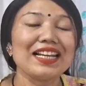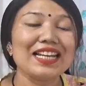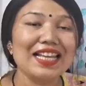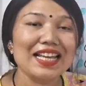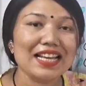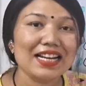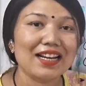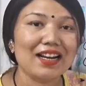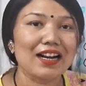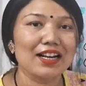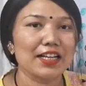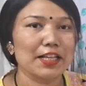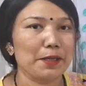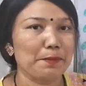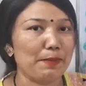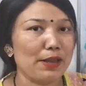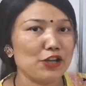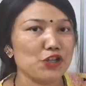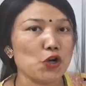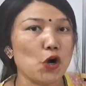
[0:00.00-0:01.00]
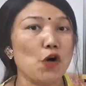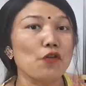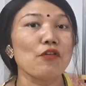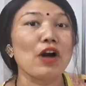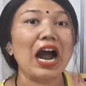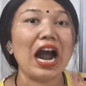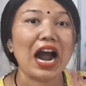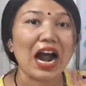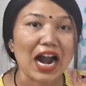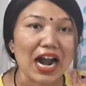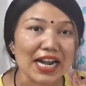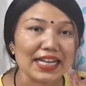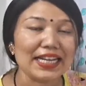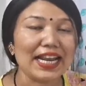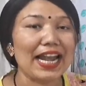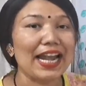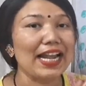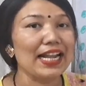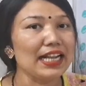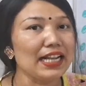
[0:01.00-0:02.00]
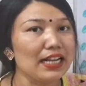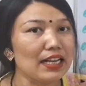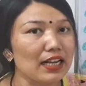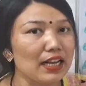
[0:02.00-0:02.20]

clear cut image of heart and